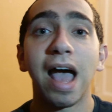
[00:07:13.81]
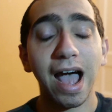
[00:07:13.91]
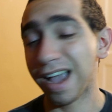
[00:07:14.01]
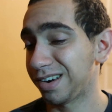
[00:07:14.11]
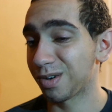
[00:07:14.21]

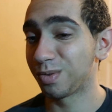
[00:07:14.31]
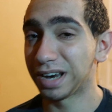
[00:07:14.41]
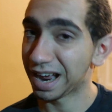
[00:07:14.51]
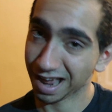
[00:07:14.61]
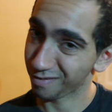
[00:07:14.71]
I know when
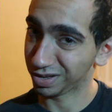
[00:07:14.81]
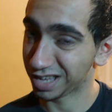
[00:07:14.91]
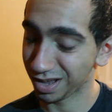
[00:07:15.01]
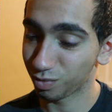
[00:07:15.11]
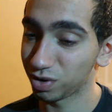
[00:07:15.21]
I have a
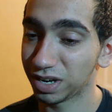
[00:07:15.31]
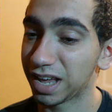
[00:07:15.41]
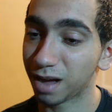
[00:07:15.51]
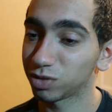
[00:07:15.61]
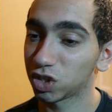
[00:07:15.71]
kid one day,
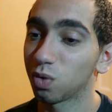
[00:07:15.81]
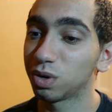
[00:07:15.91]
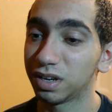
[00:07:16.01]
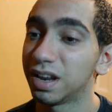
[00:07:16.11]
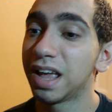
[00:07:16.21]
I'm
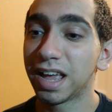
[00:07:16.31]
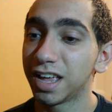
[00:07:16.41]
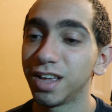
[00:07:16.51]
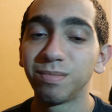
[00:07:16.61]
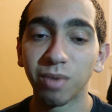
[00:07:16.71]
showing
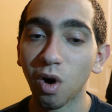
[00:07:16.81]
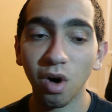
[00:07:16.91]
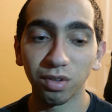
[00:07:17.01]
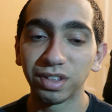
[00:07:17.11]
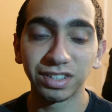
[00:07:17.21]
him
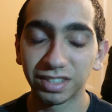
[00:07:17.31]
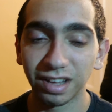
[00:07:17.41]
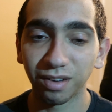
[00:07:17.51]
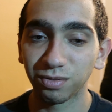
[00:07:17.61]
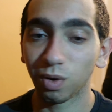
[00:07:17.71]
all this
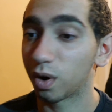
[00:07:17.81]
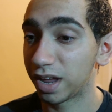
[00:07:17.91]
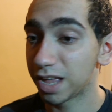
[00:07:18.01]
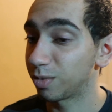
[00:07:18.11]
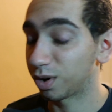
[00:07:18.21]
stuff, or
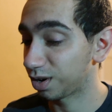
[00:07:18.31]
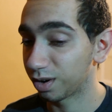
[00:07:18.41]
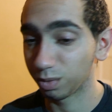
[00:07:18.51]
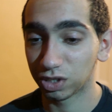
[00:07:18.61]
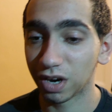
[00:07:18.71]
him or
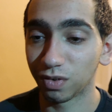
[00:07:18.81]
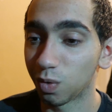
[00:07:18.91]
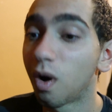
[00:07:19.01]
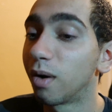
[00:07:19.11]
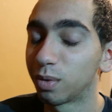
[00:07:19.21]
her, whichever
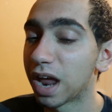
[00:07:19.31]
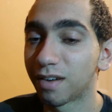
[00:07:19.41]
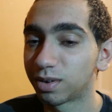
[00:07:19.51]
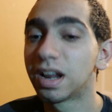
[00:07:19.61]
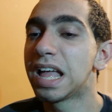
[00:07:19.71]
one,
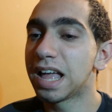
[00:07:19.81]
whatever.